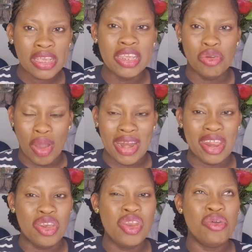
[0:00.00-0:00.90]
and
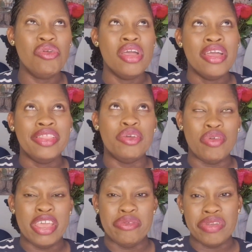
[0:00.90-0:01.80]
I knew the
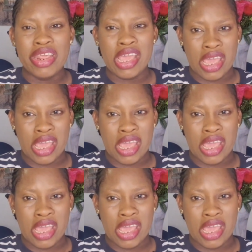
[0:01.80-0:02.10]
way he really